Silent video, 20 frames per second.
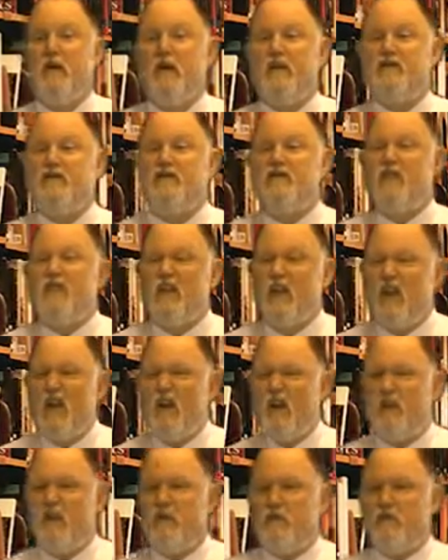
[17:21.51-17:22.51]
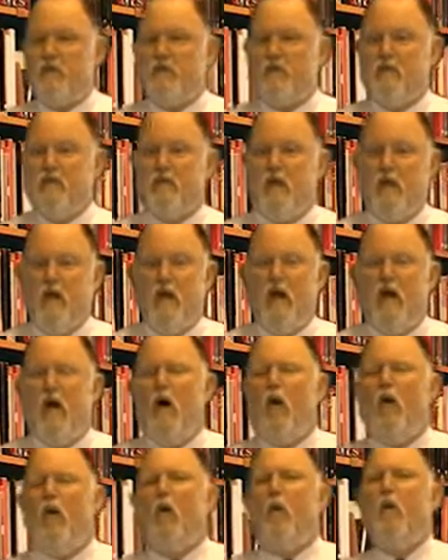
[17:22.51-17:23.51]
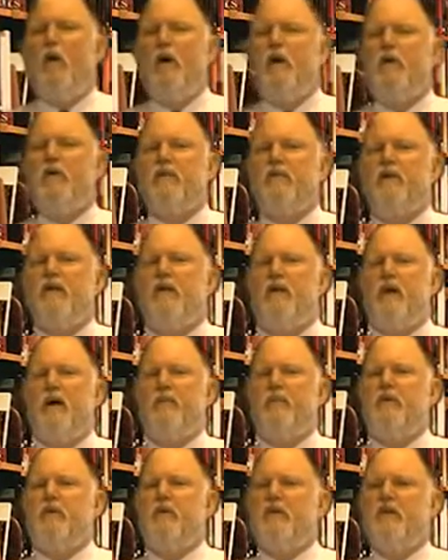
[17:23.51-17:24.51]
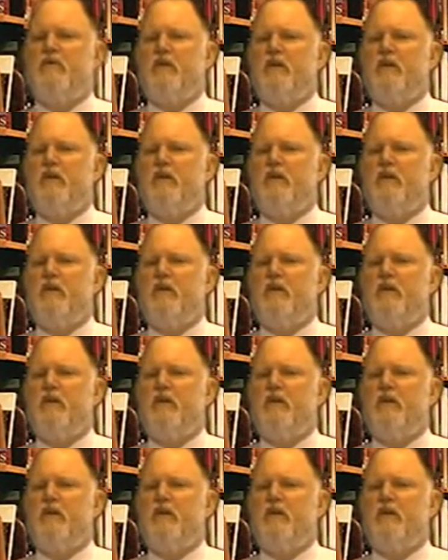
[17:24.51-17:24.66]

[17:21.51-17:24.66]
Sears. What does a company that